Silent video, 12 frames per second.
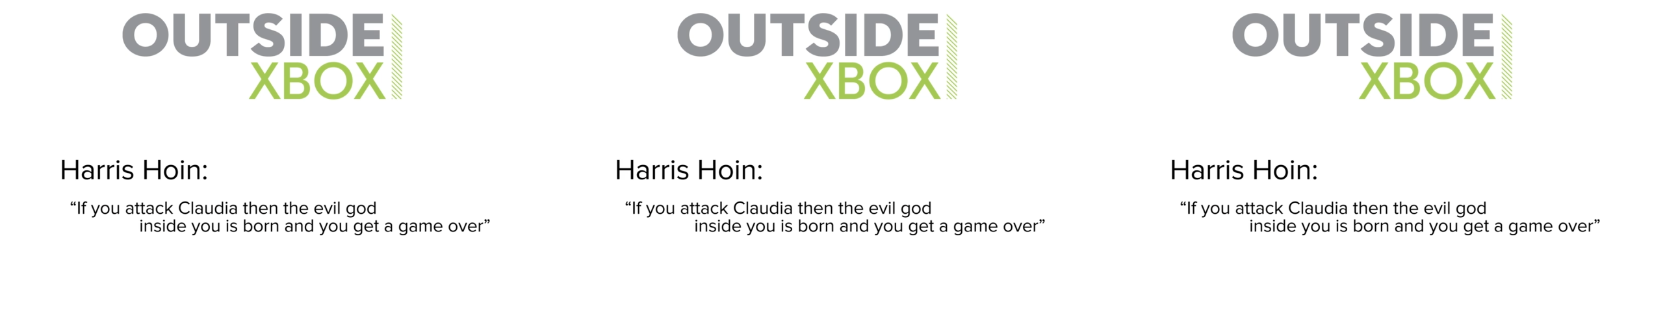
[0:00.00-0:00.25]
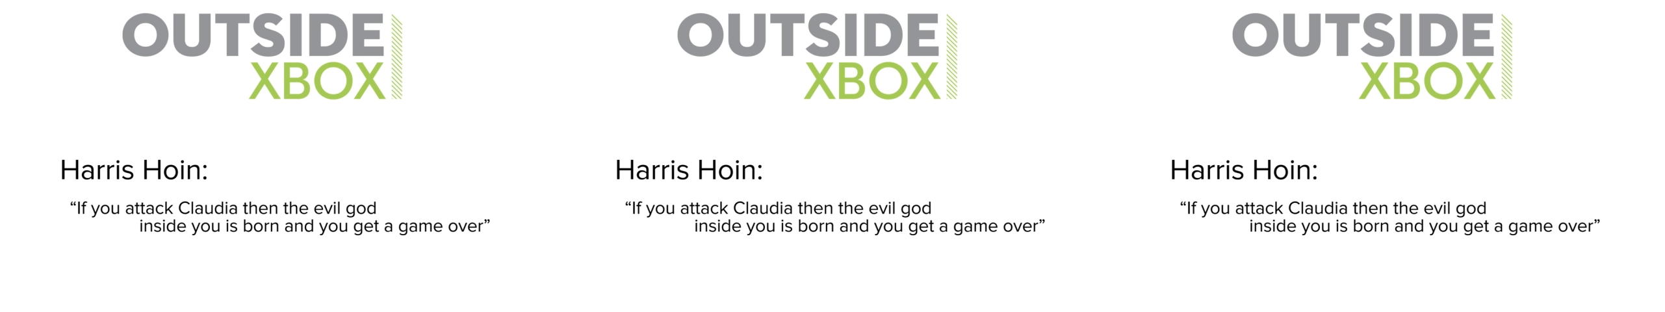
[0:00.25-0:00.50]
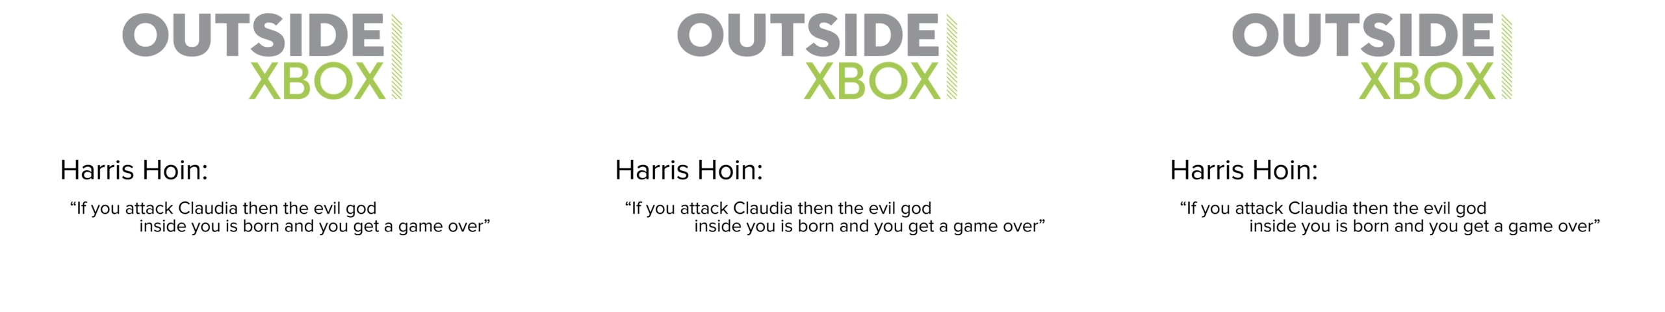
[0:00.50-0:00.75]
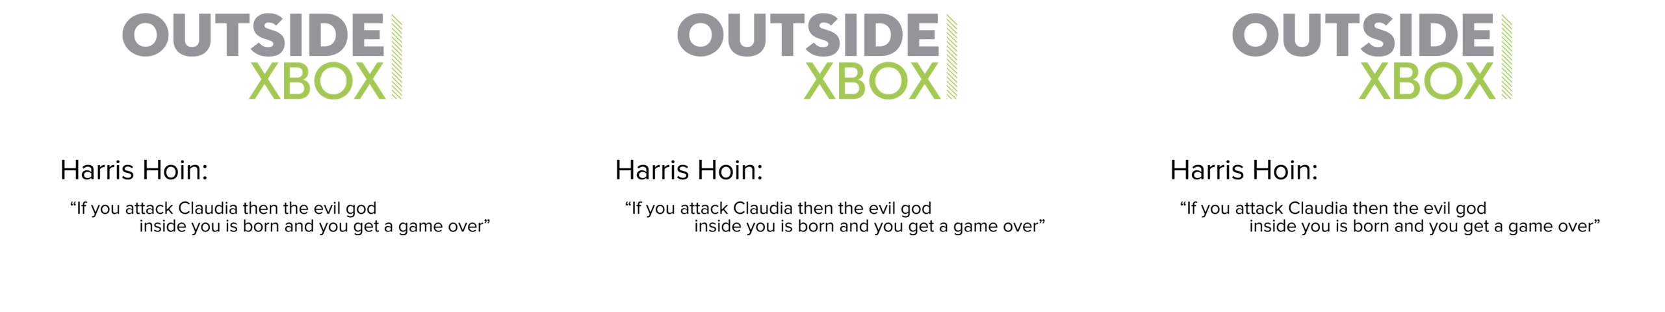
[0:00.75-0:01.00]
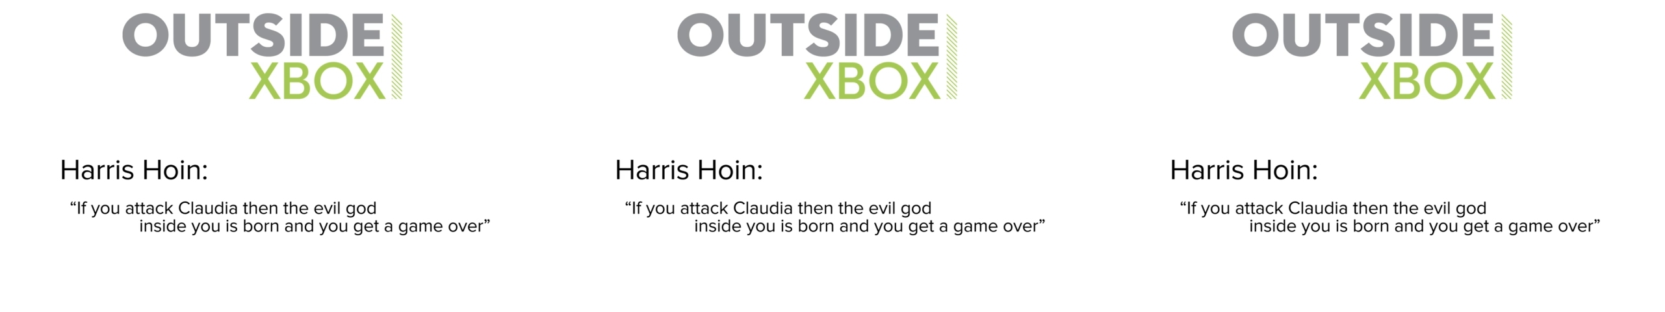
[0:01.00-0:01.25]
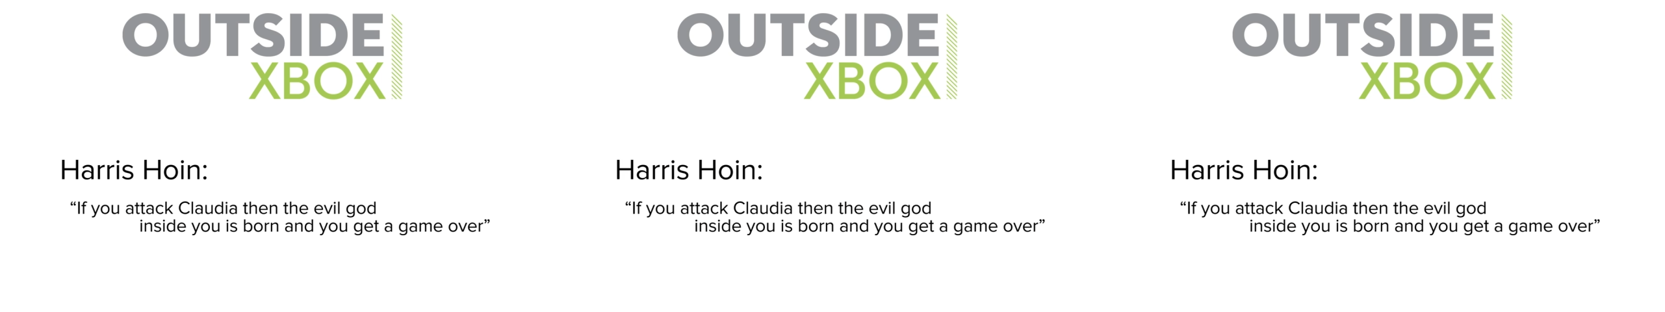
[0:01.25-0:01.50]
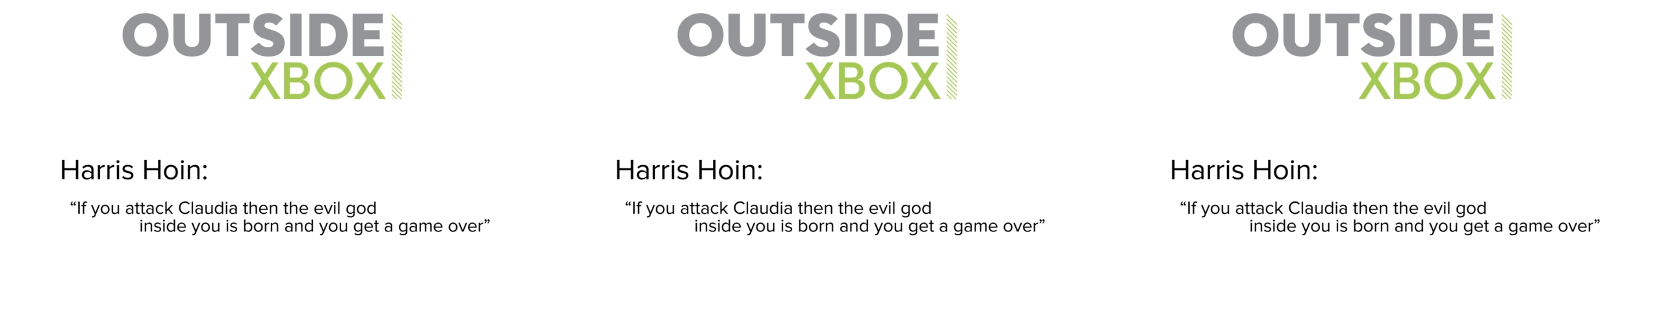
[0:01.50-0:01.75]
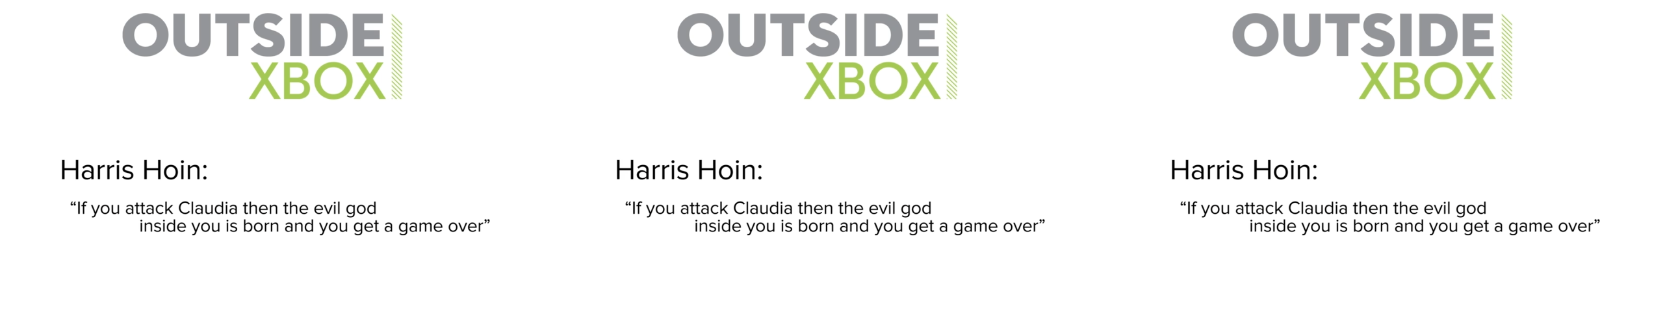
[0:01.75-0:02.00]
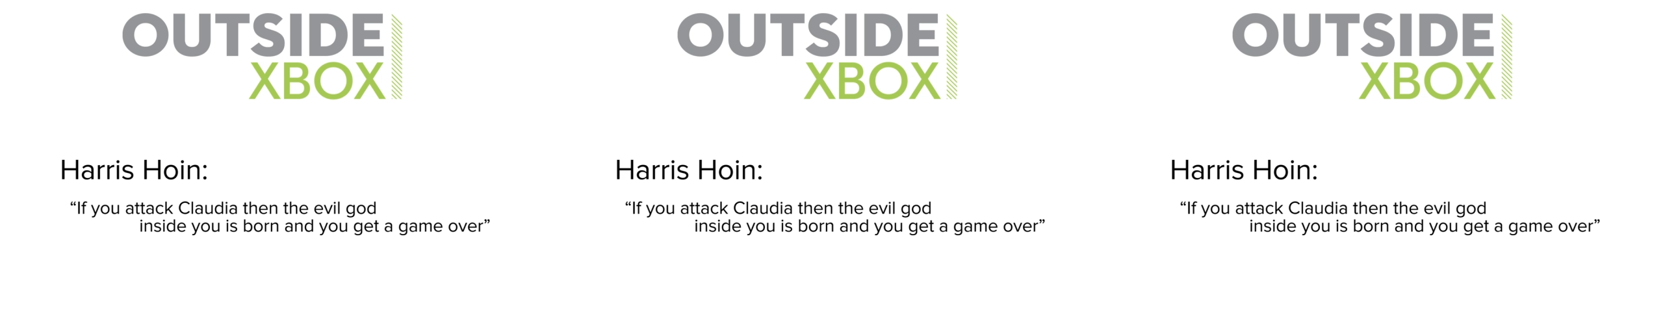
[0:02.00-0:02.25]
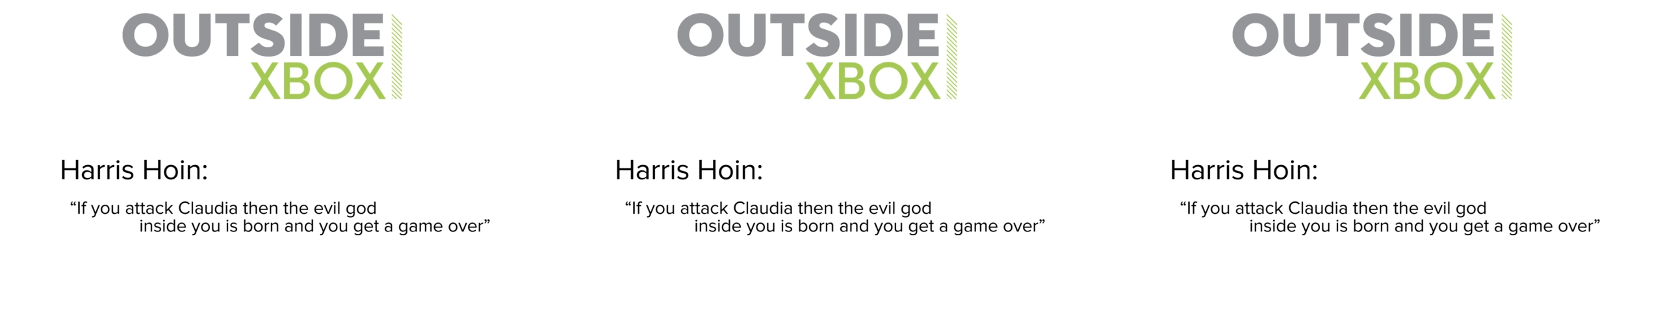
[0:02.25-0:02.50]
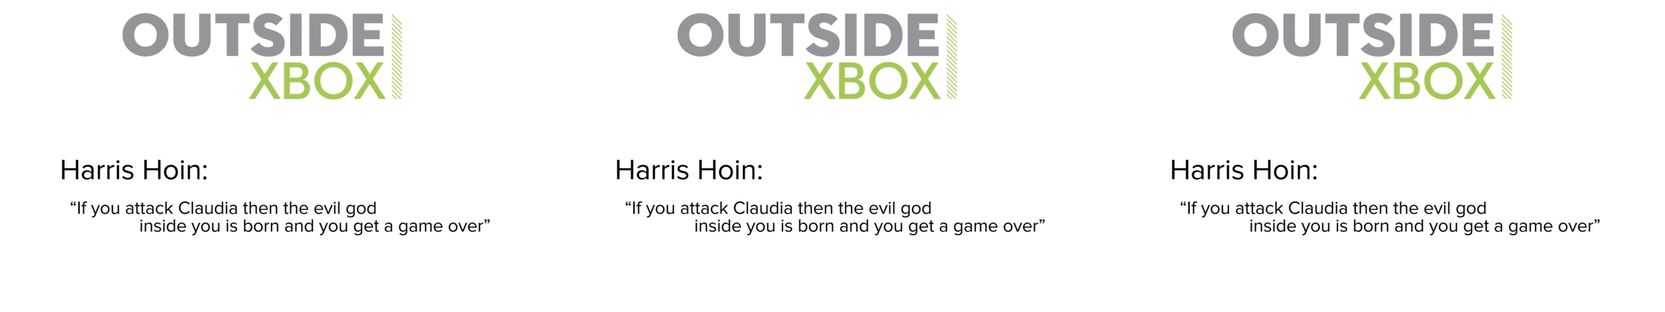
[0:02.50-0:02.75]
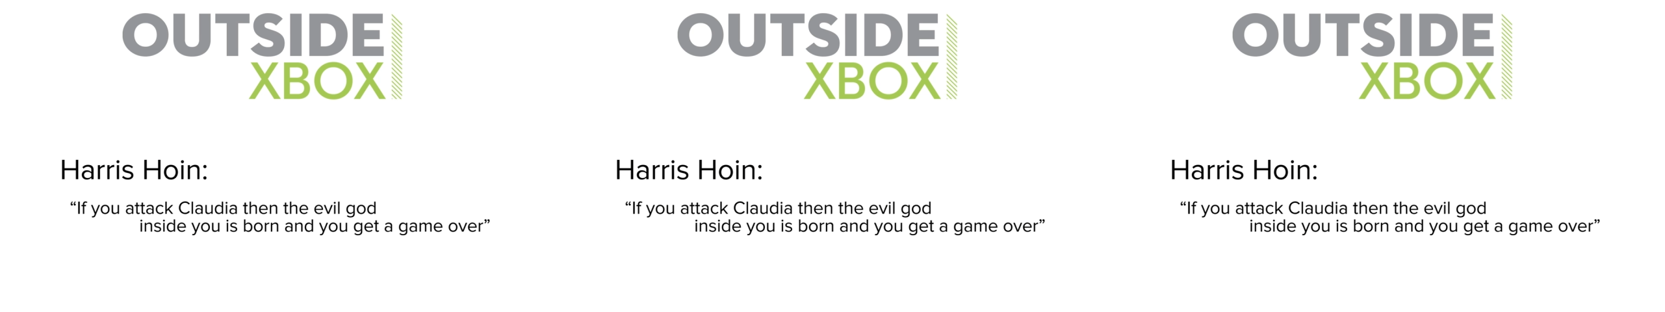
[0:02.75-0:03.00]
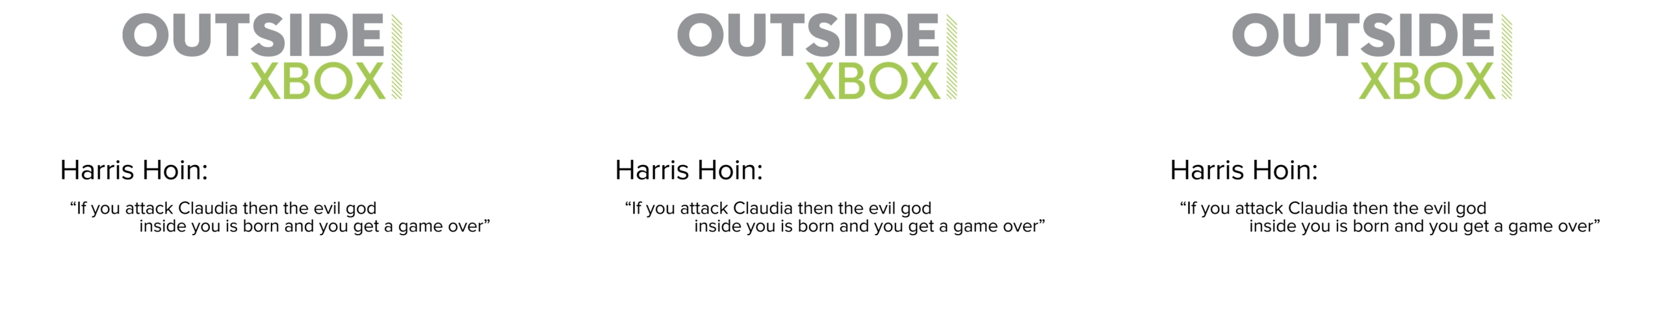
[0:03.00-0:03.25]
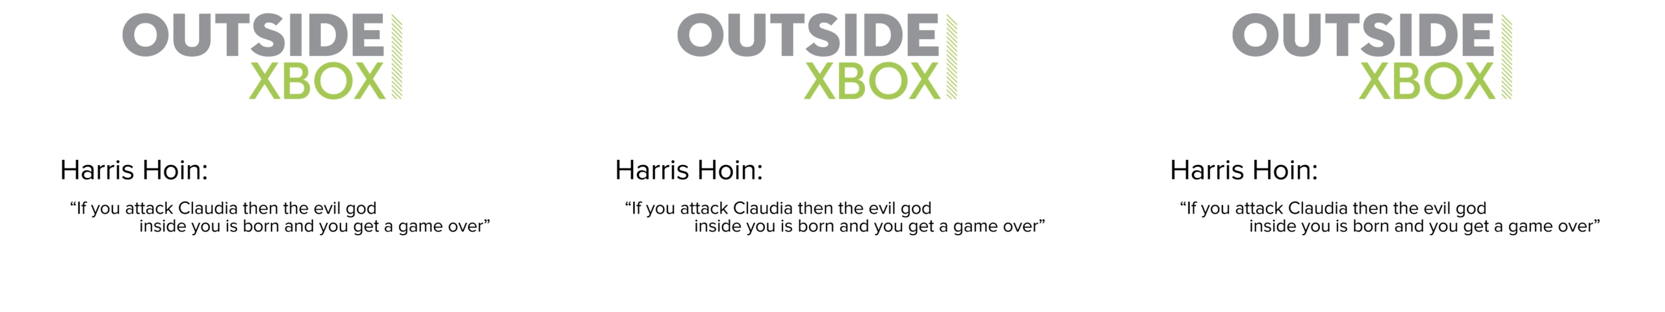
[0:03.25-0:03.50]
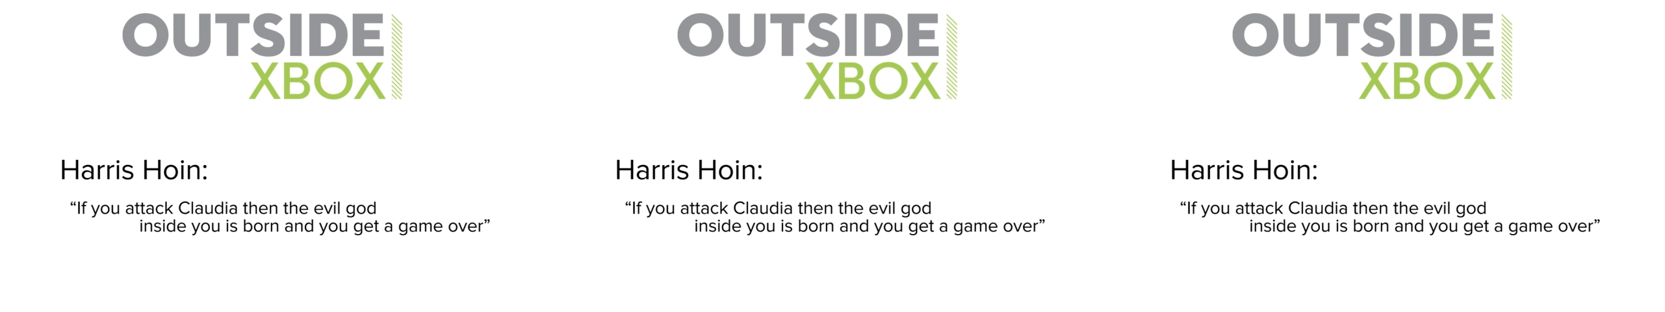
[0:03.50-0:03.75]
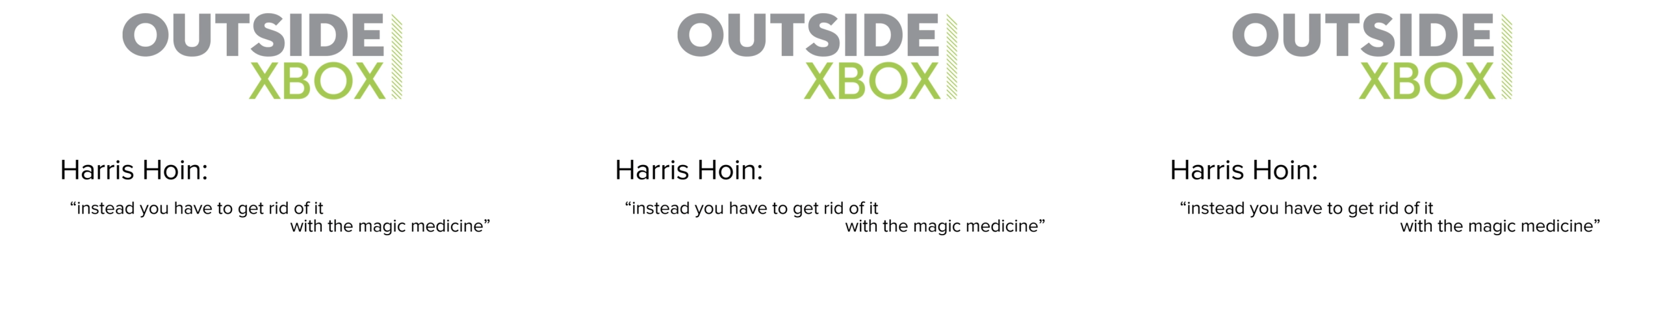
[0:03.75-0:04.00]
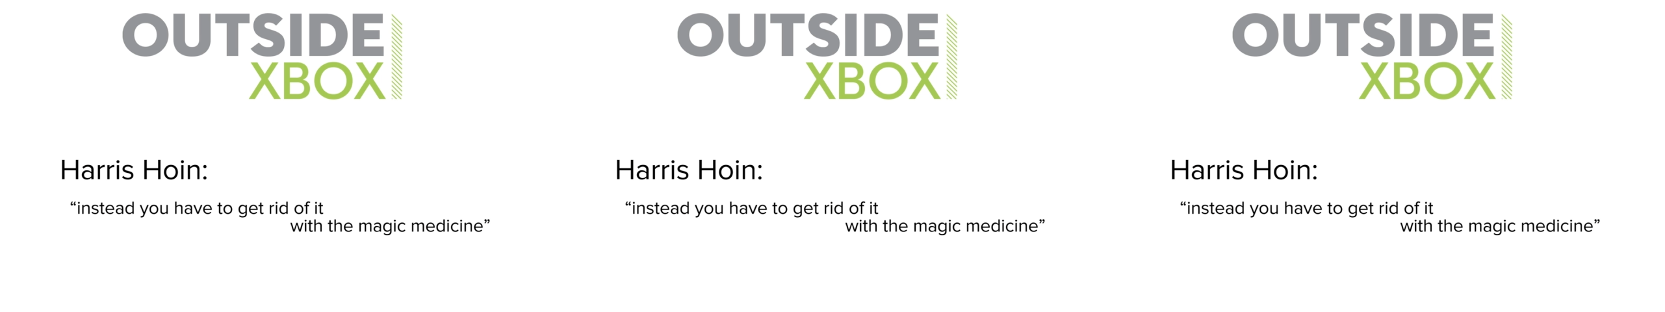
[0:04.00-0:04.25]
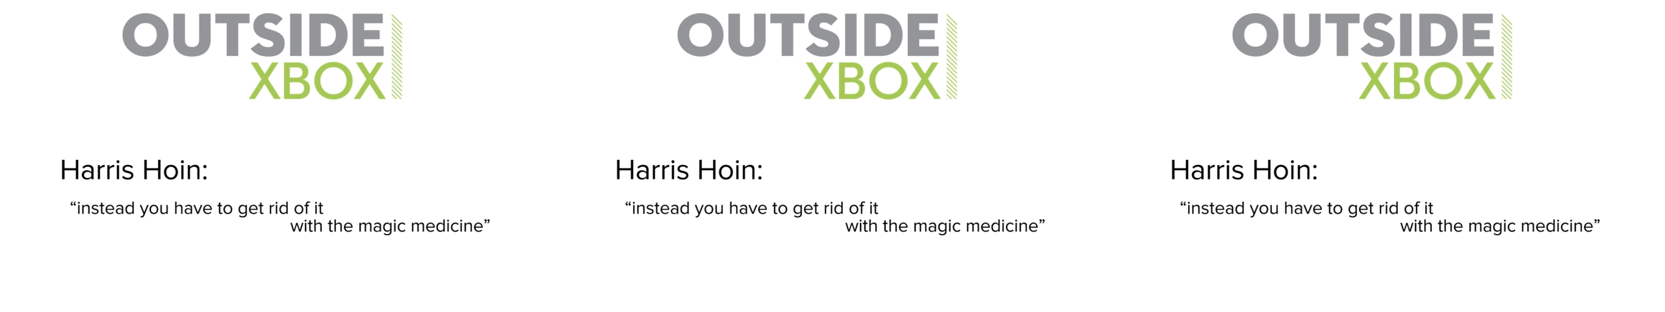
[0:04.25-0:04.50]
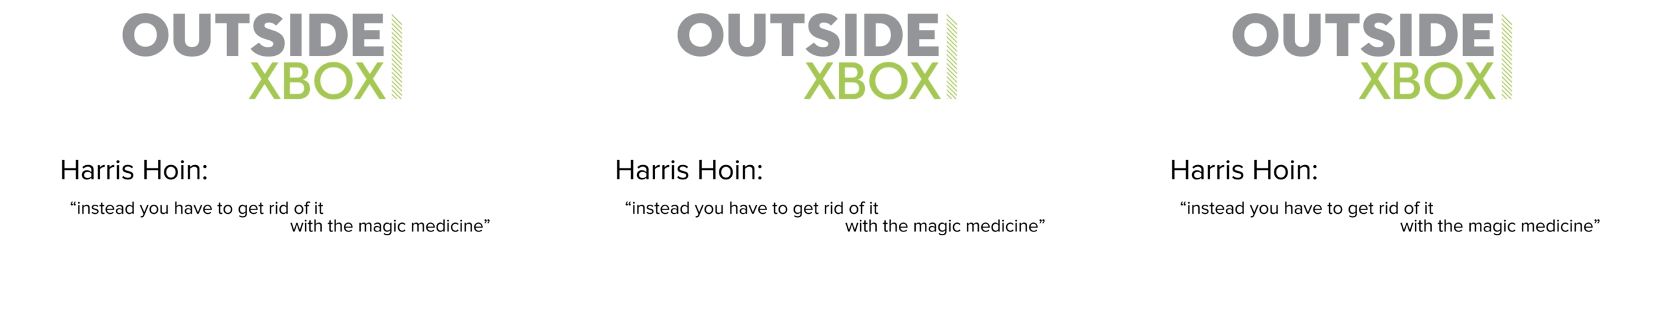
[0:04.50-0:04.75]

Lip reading: Nobody's mouth can be seen.